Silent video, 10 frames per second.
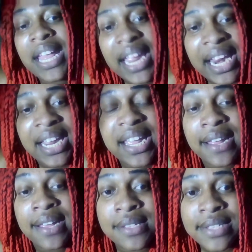hit
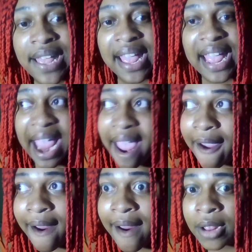his
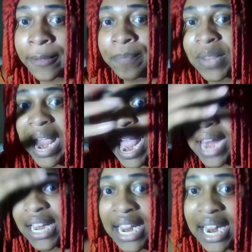hair,
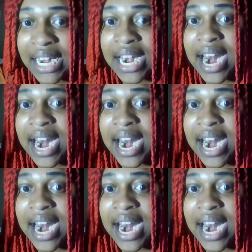and he ended